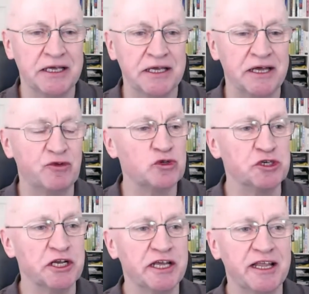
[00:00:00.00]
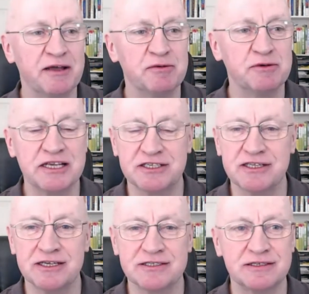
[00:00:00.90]
Unfortunately, that's
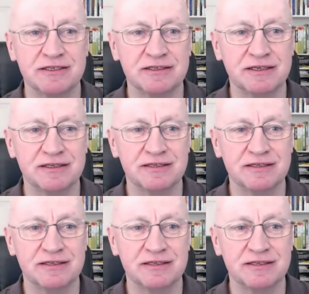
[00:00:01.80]
the